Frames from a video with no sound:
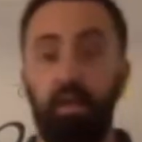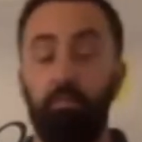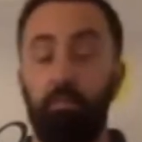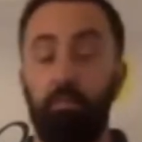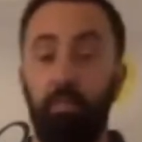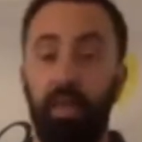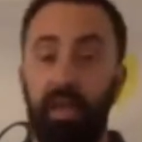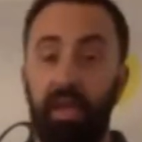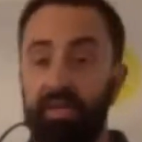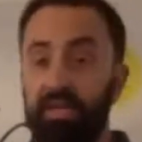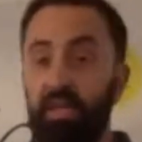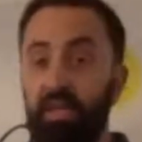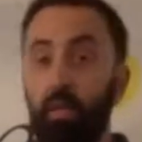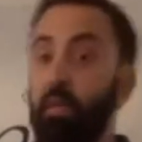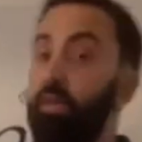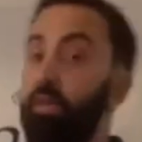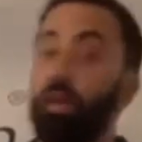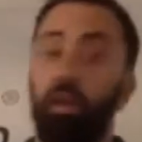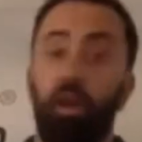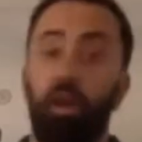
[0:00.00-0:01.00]
mixing
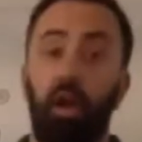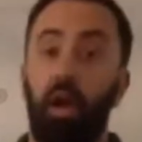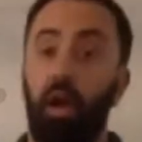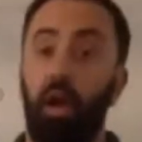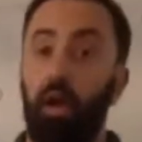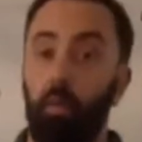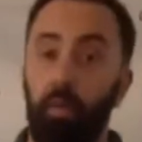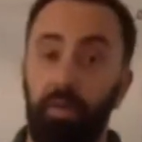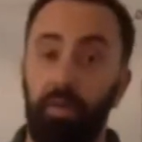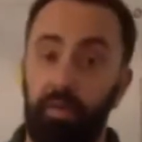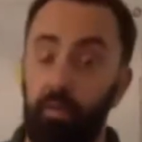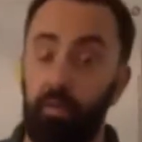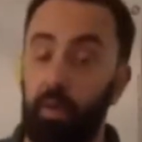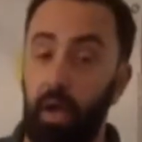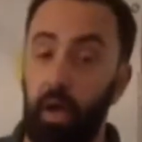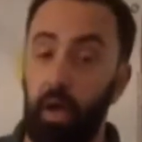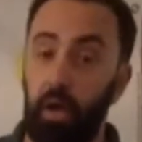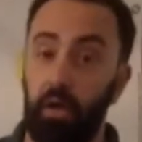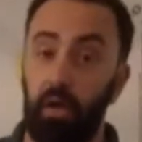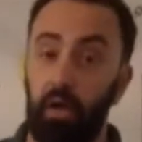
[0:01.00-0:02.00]
within our
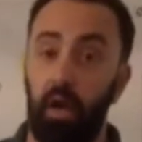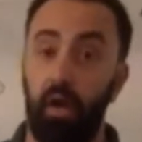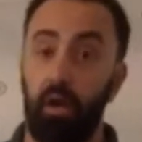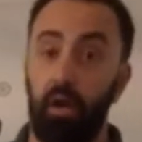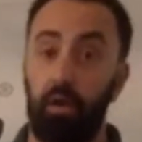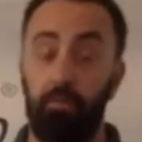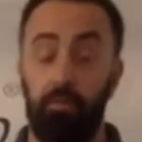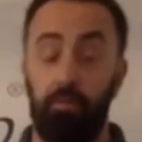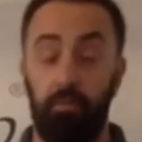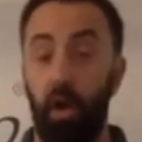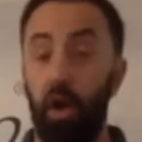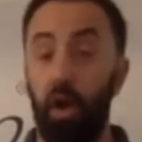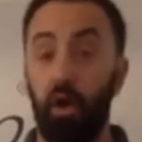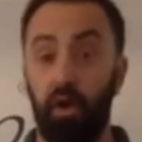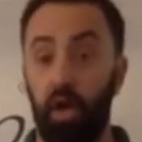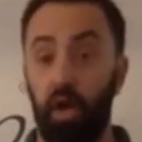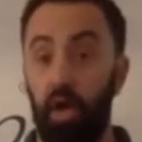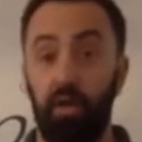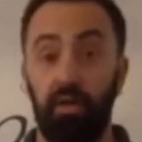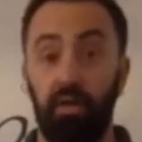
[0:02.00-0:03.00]

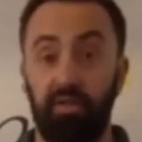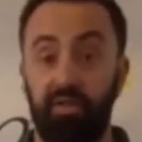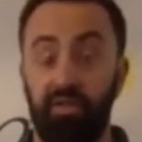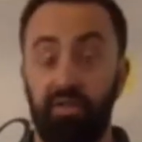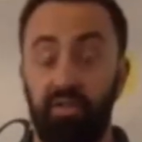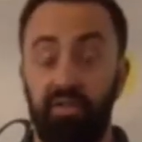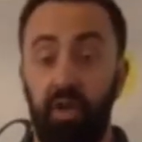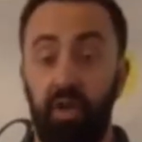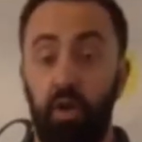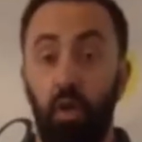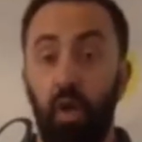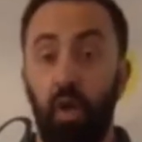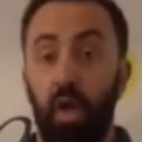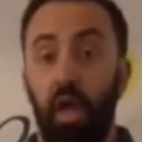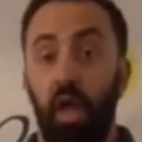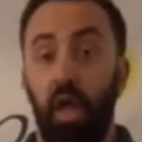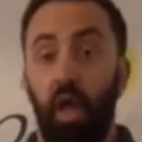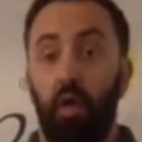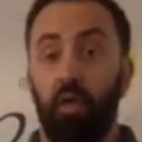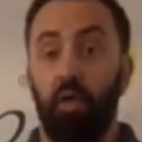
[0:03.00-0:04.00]
colors. So
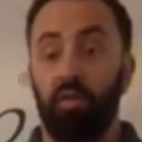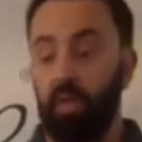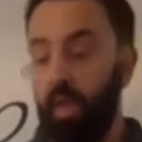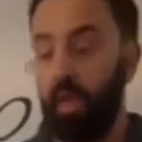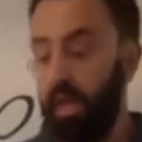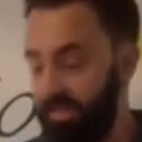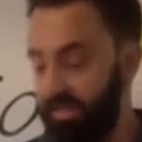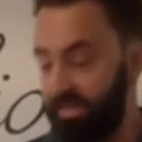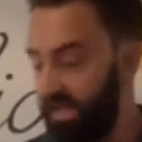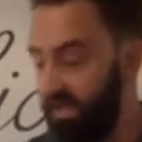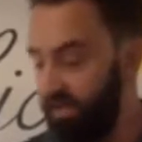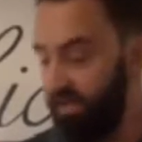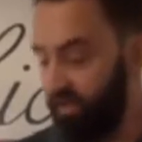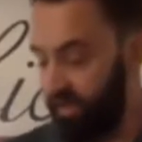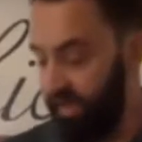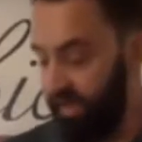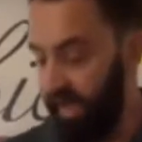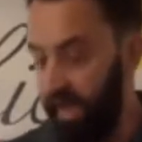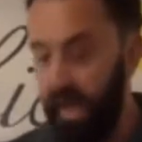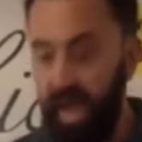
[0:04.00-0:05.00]

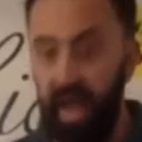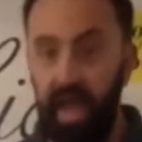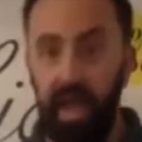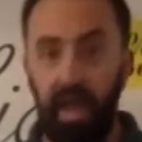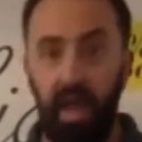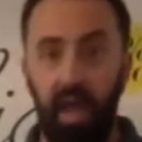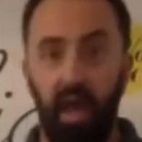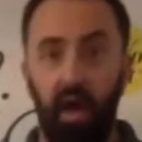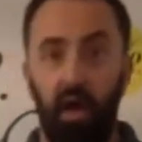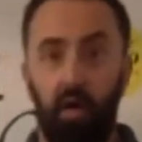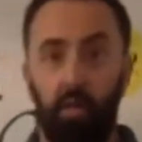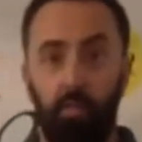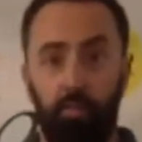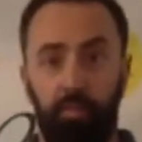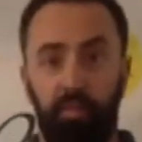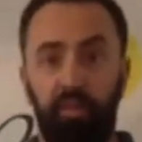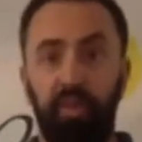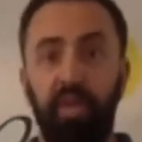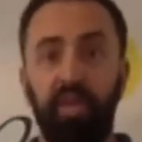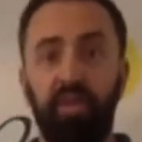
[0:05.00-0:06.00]
essentially
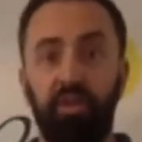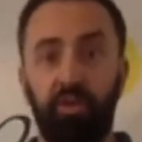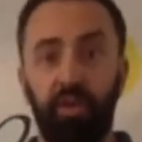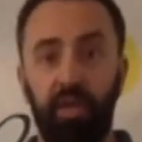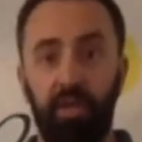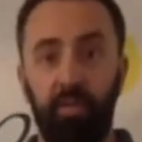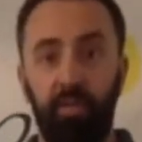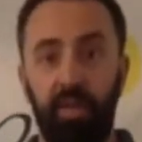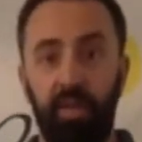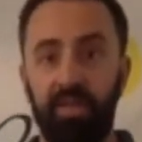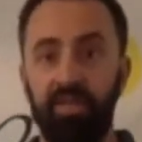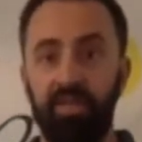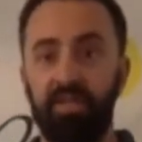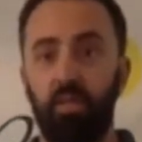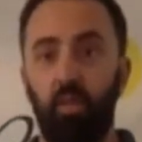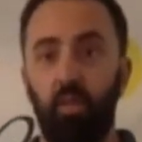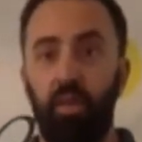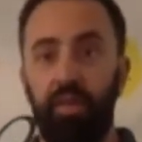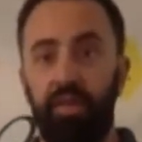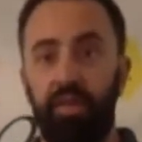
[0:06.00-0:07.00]

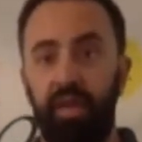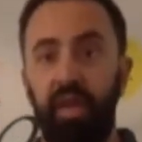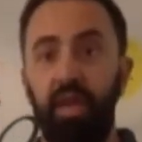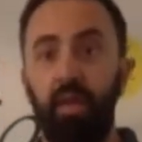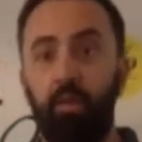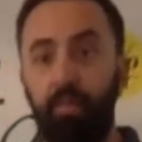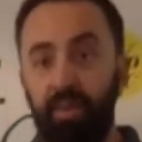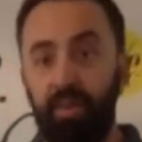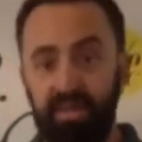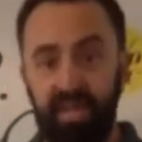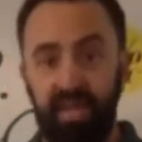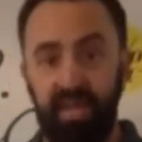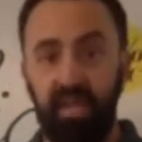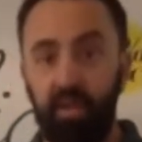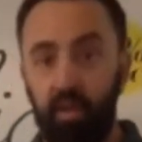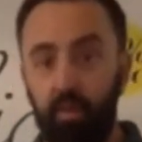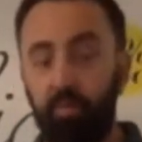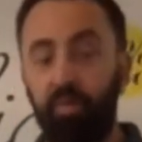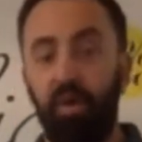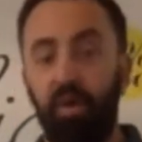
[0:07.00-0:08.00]
pre-treatments within a
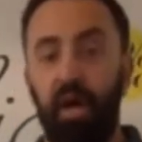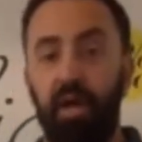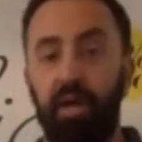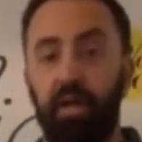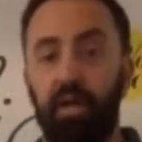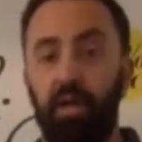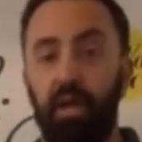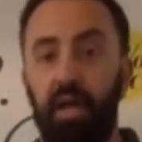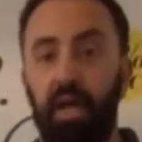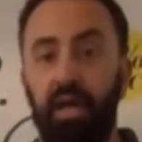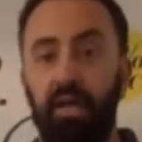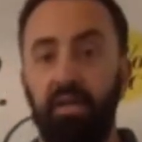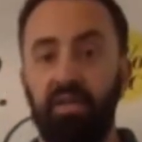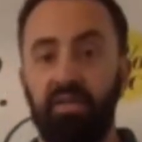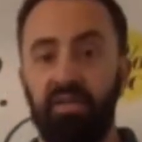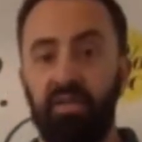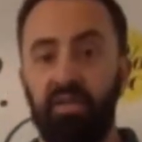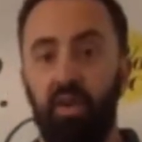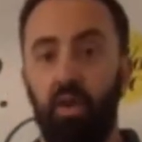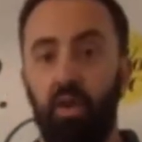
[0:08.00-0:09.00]
particular product line.
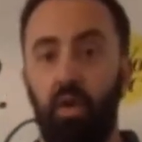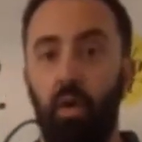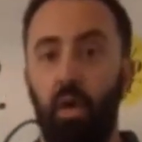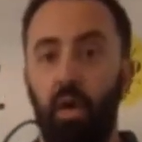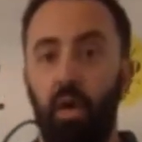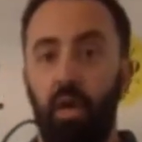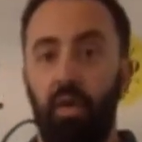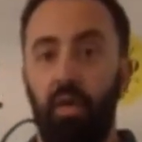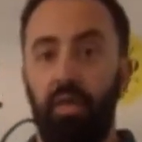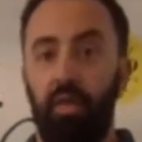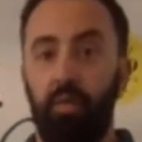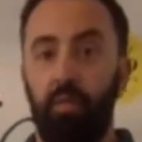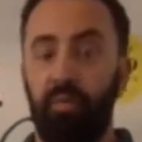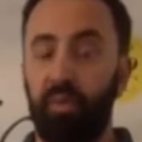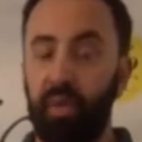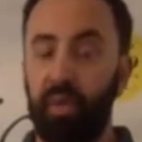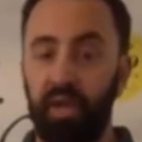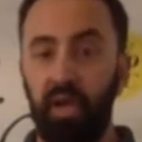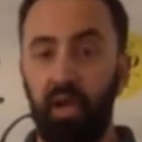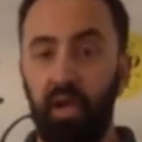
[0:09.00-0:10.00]
So the
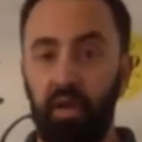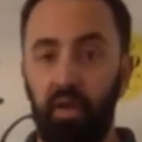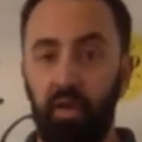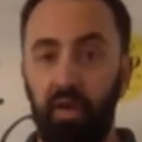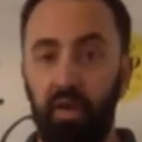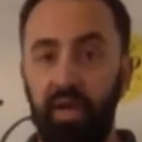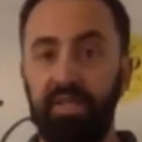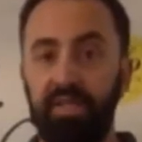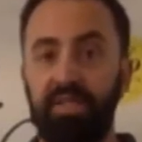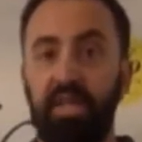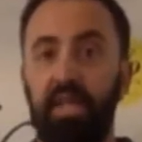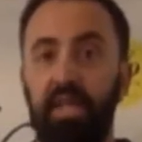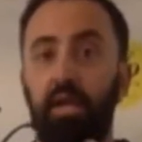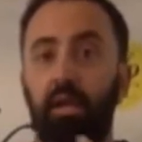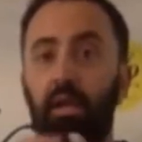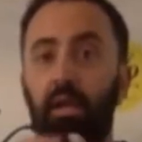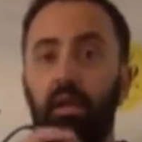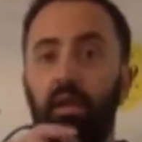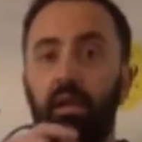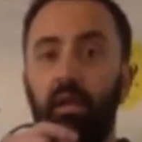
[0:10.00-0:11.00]
pre-color
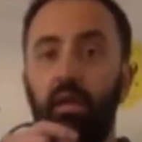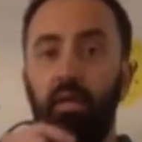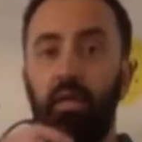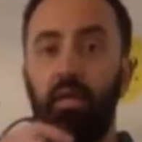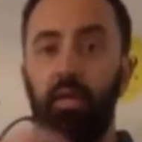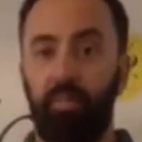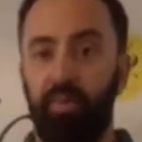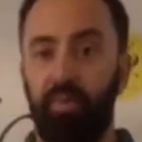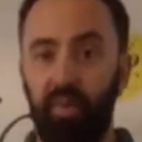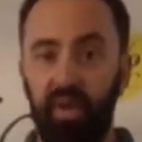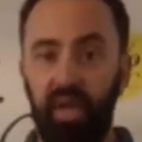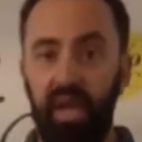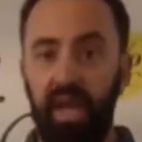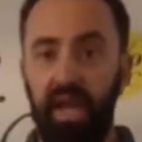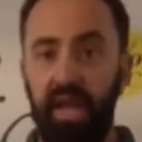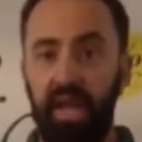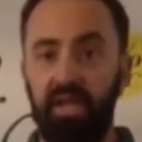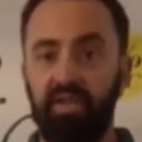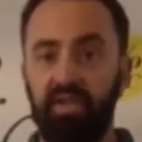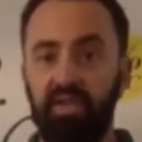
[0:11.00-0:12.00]
easy, the
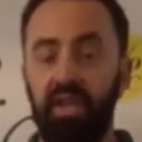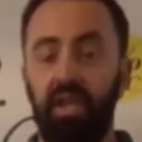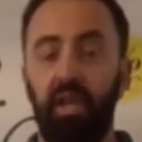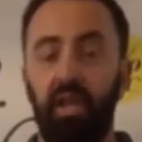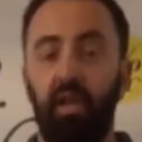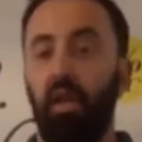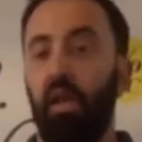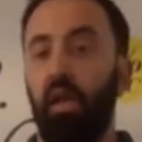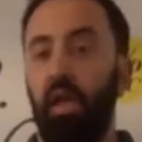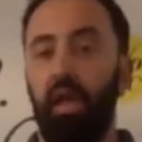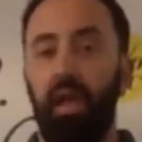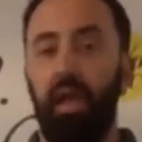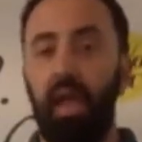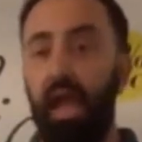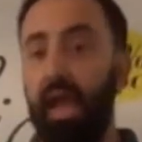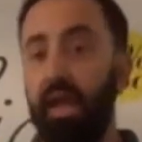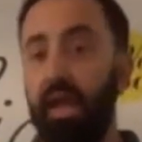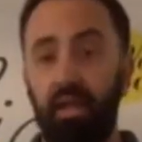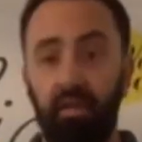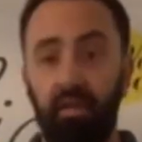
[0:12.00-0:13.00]
pre-aging,
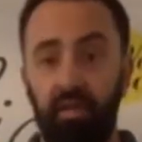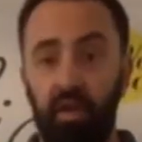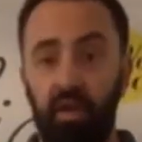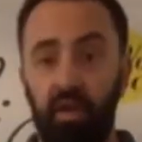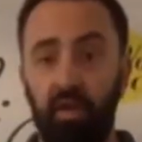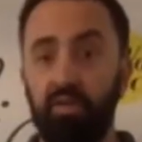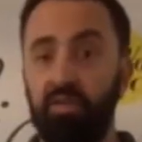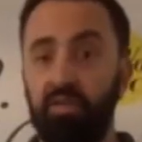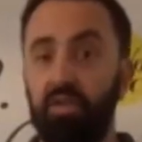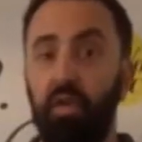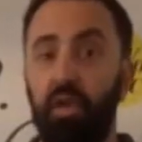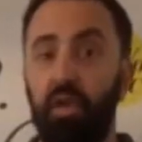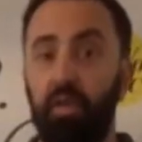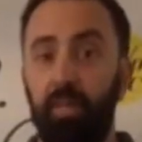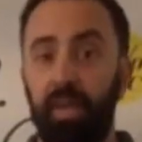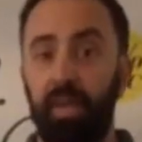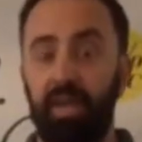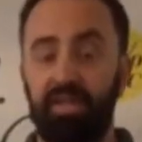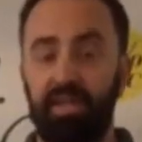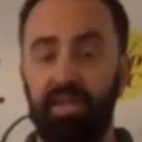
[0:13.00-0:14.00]
any of those, you can
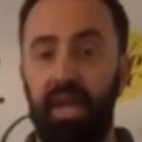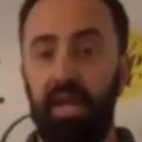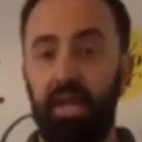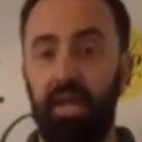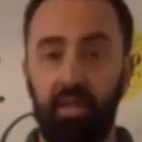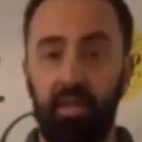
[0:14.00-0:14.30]
mix any of the